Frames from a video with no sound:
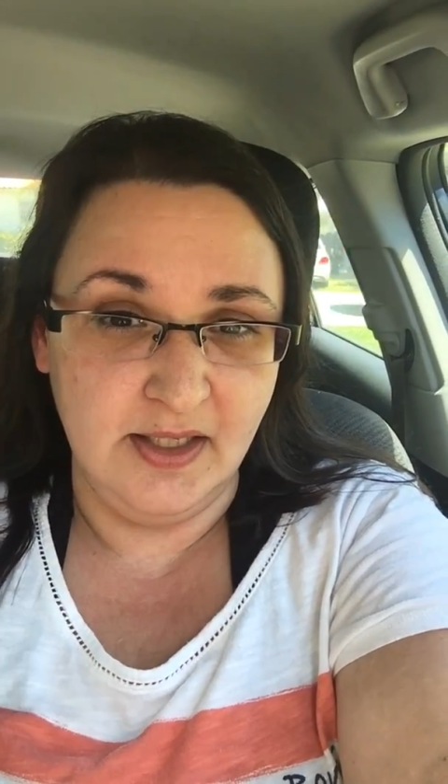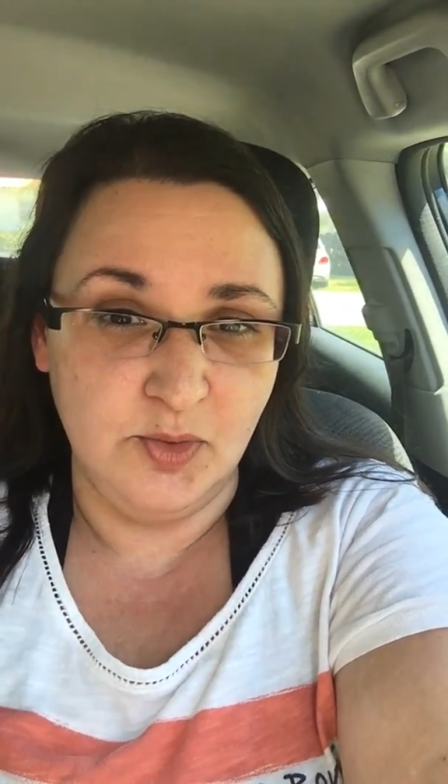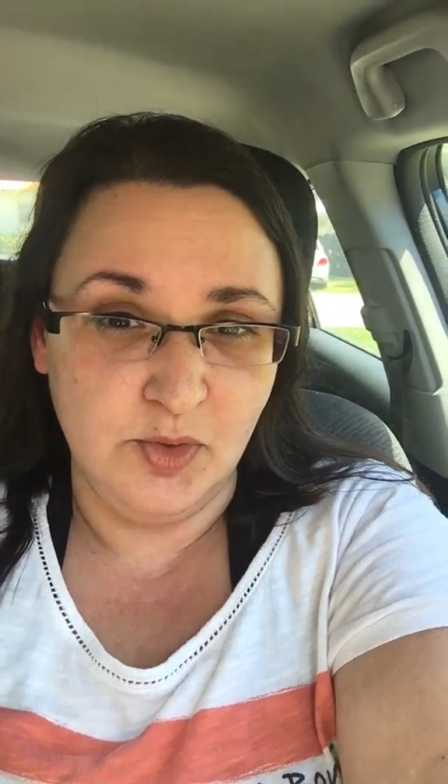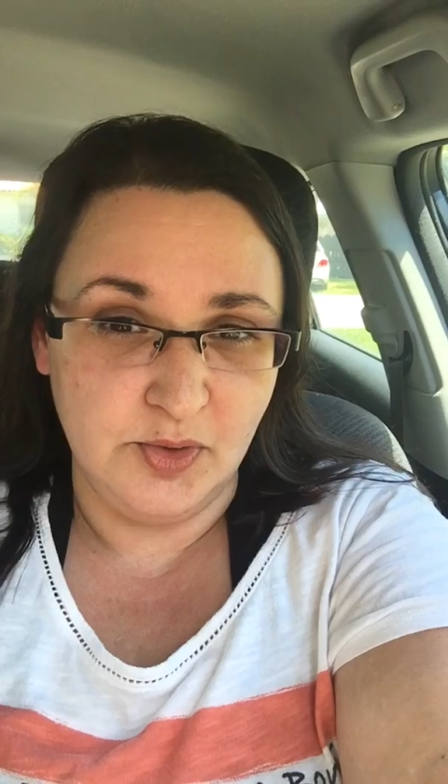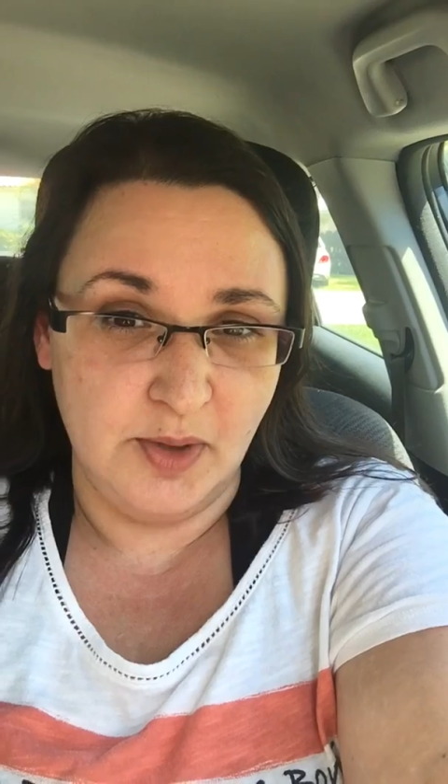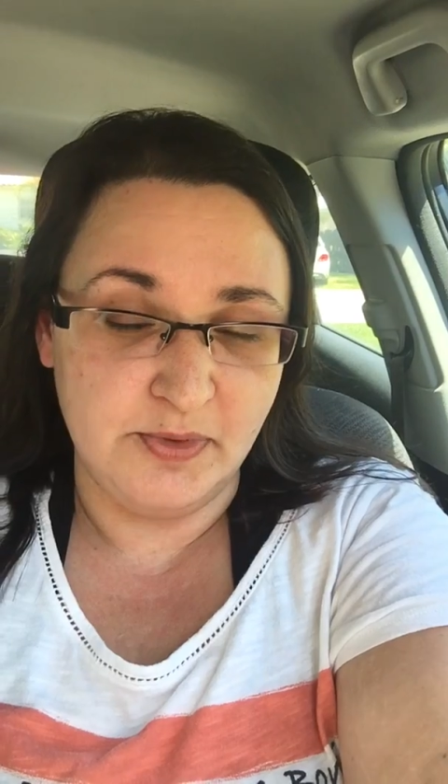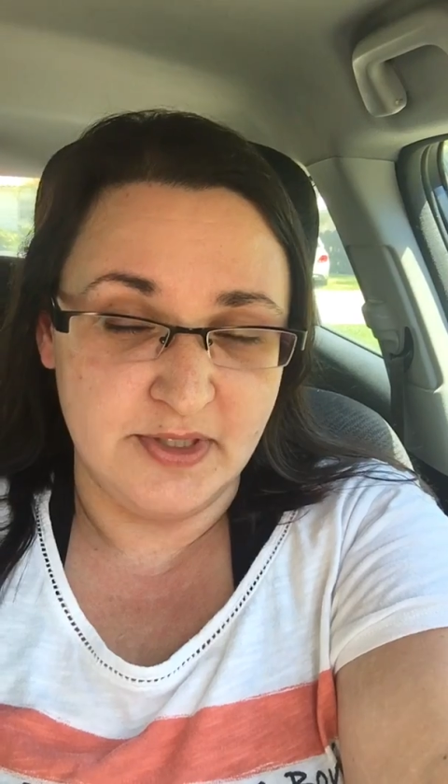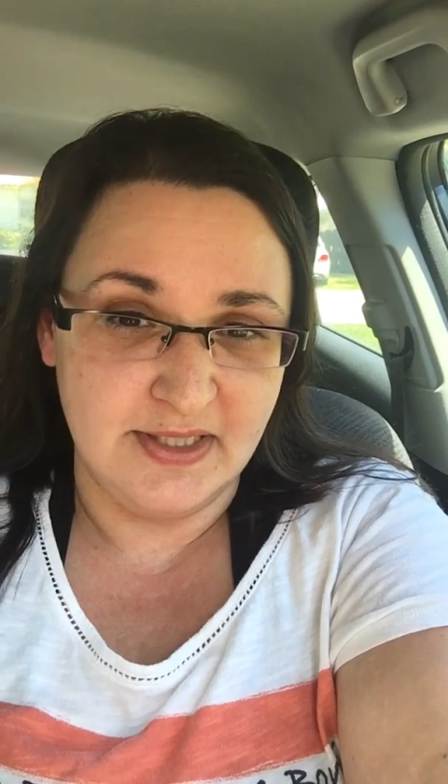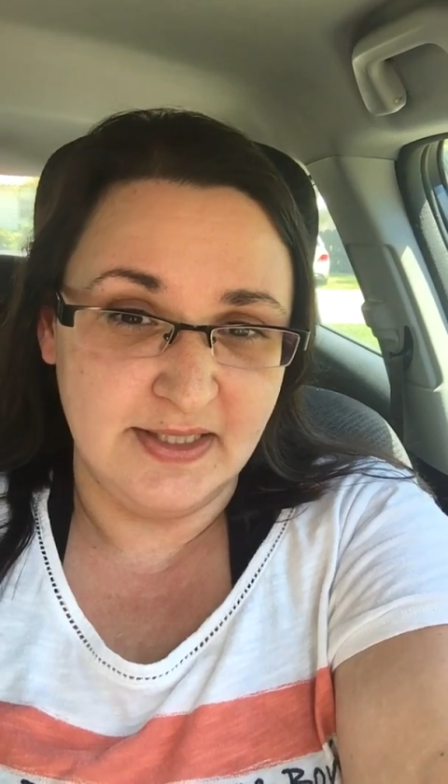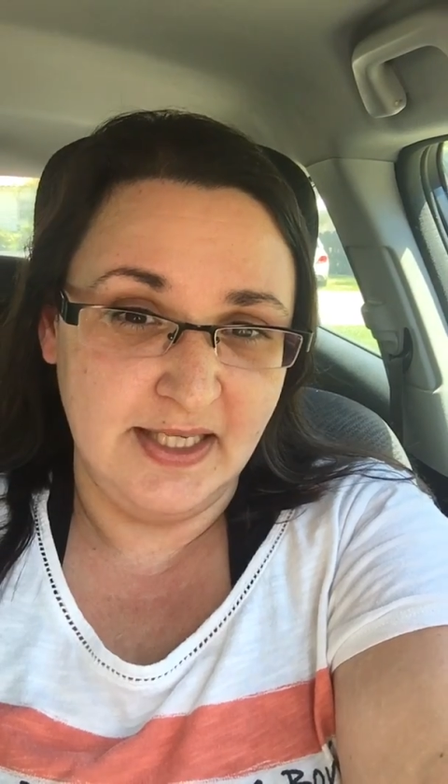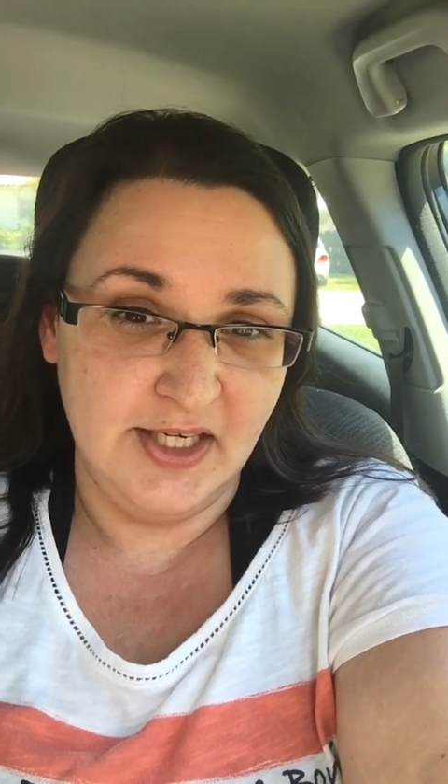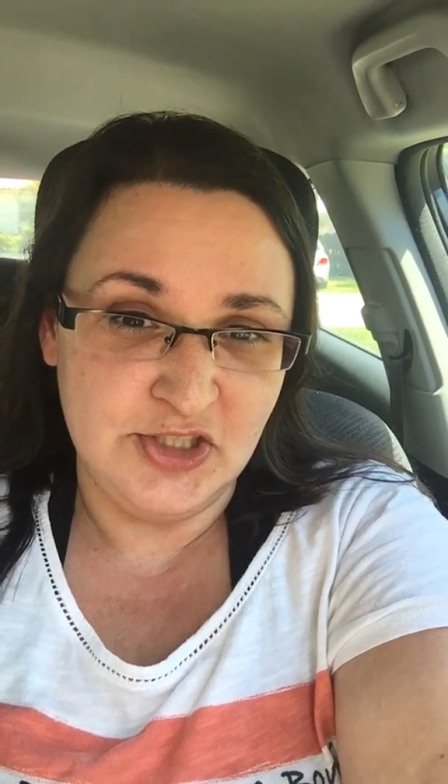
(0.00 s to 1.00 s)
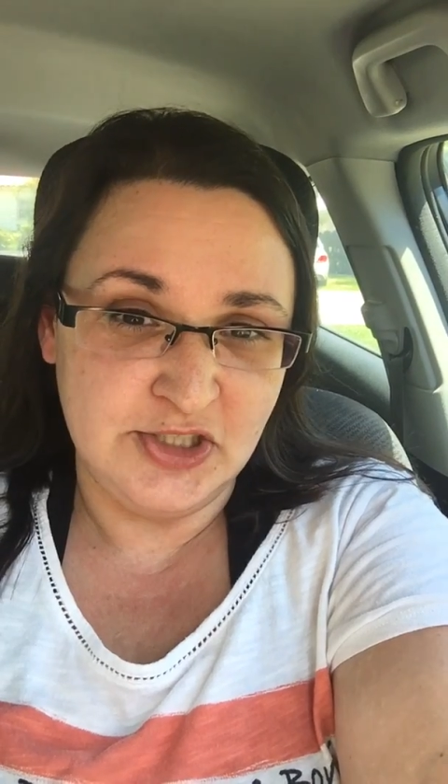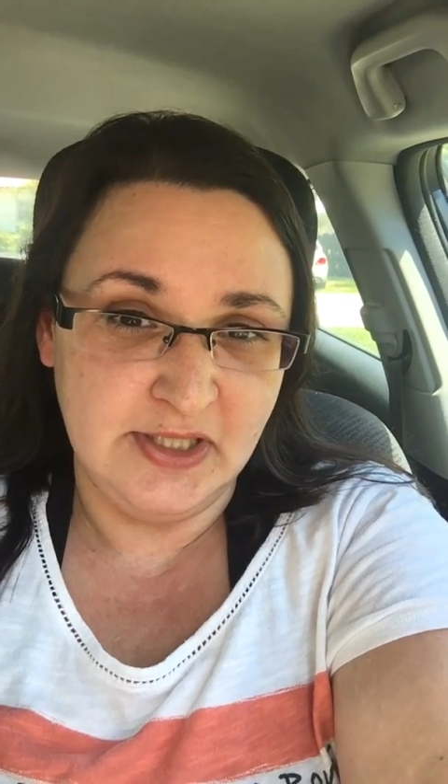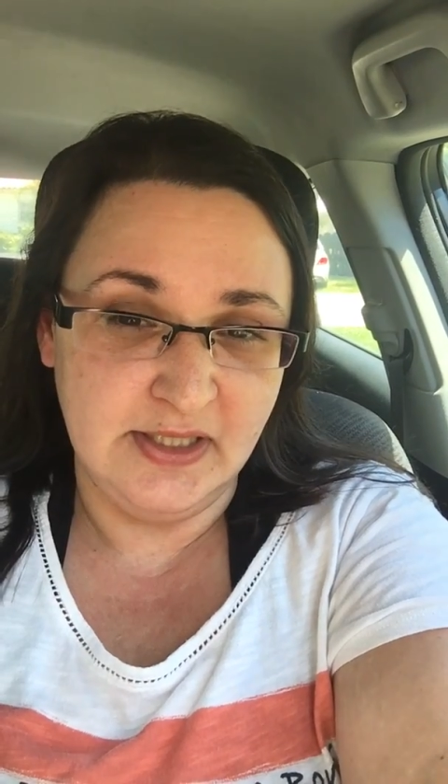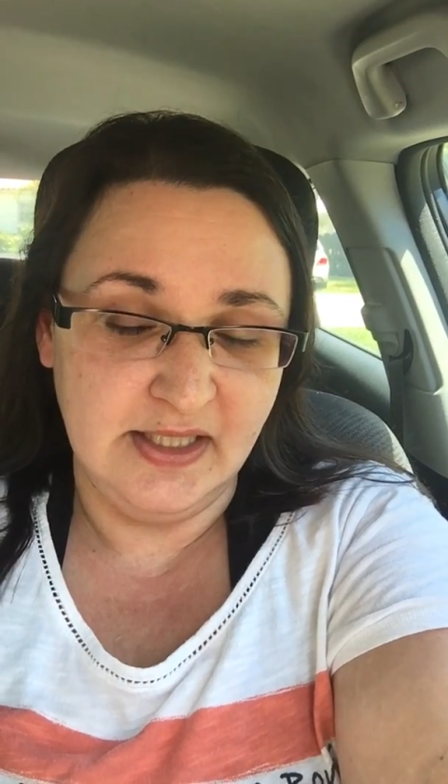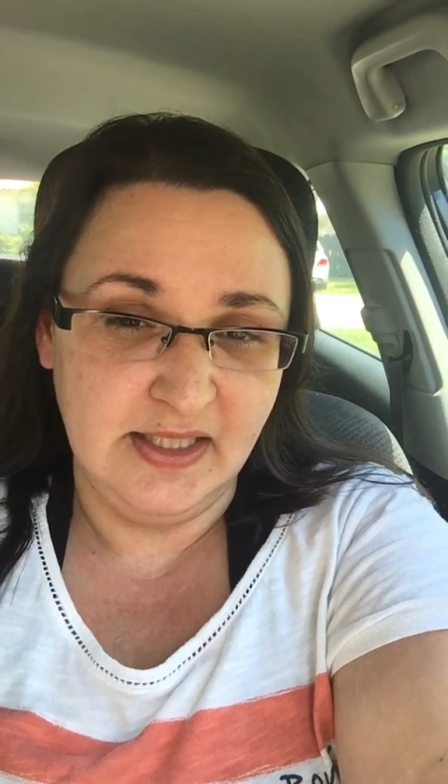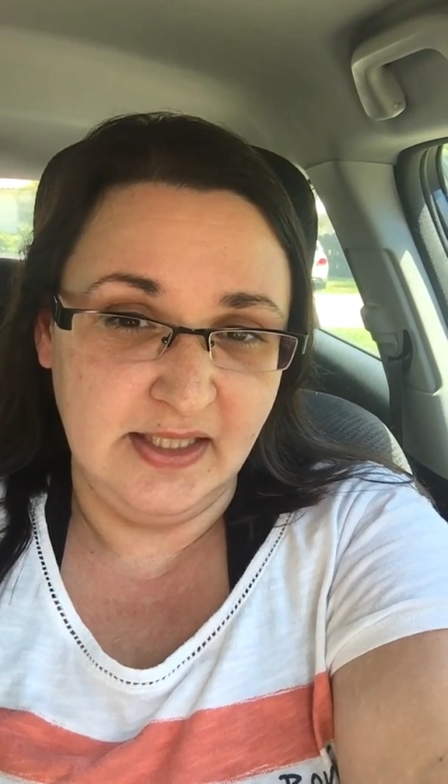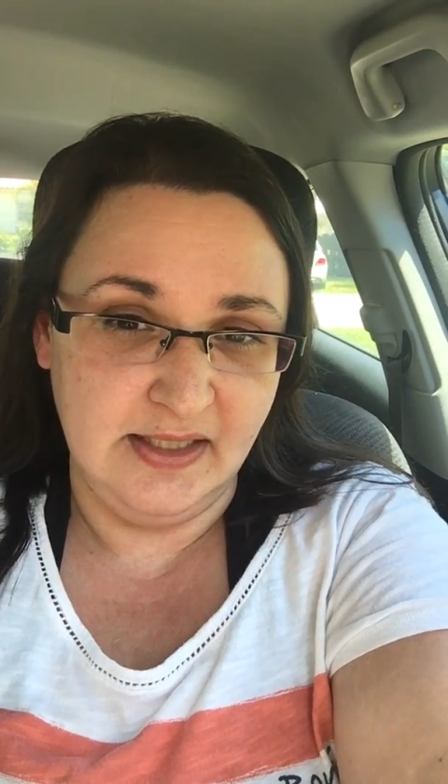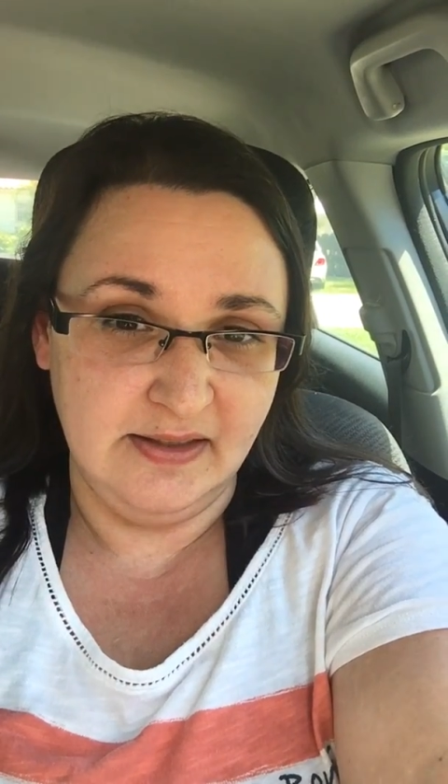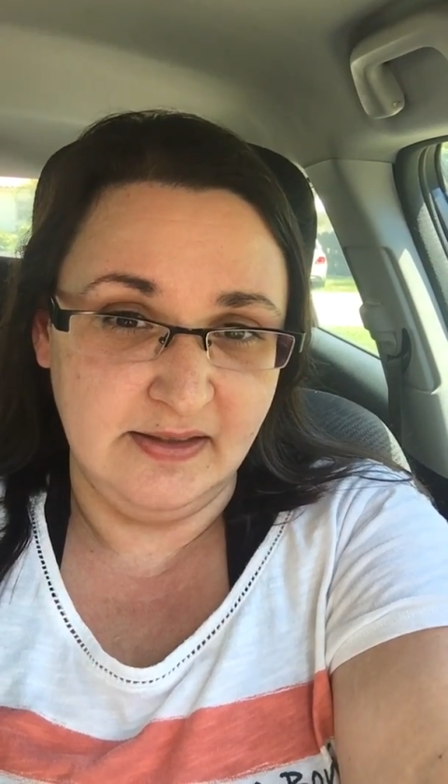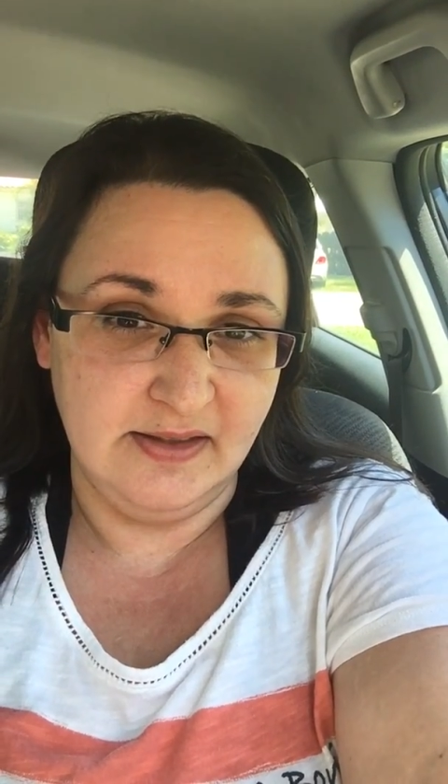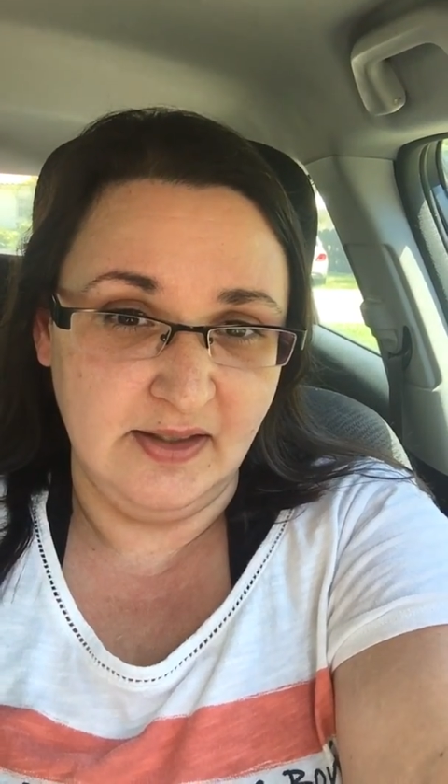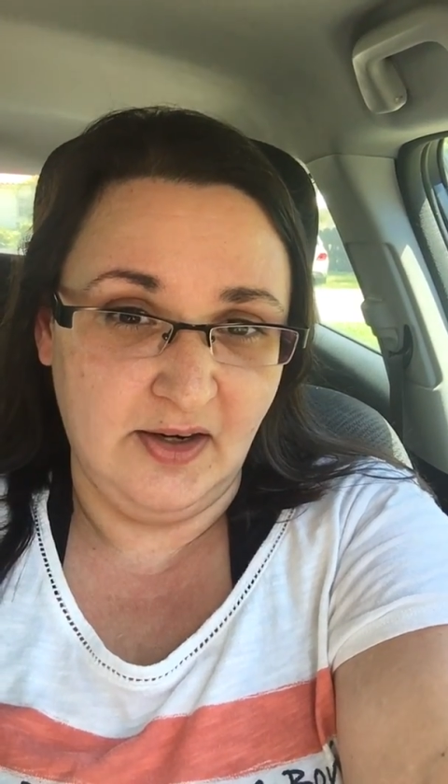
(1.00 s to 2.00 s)
equal representation
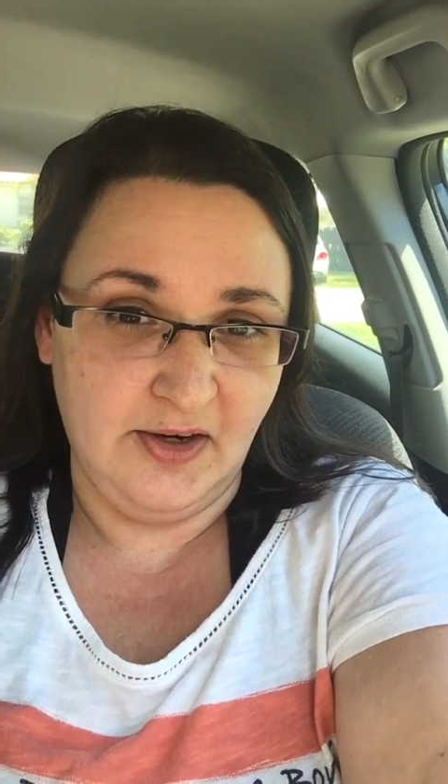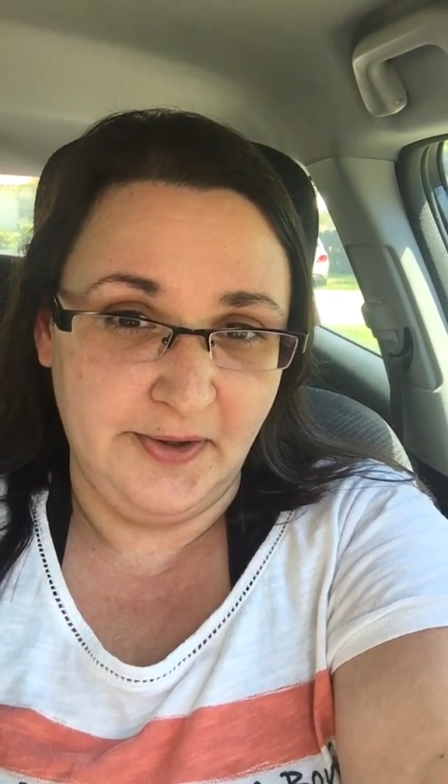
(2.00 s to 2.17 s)
in